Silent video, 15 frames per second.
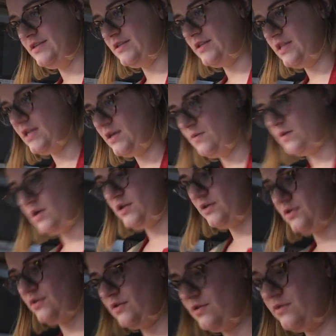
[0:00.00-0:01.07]
So then I want
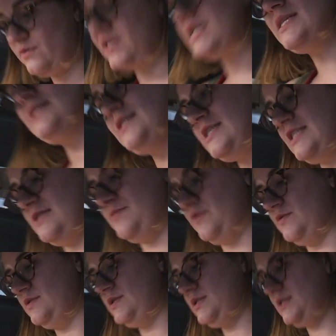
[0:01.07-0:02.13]
3
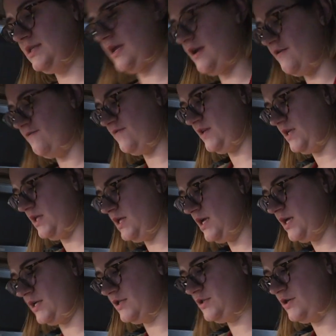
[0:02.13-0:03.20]
teaspoons of vanilla
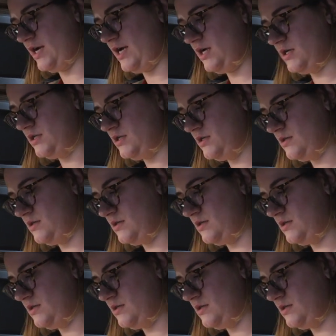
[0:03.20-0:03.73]
extract.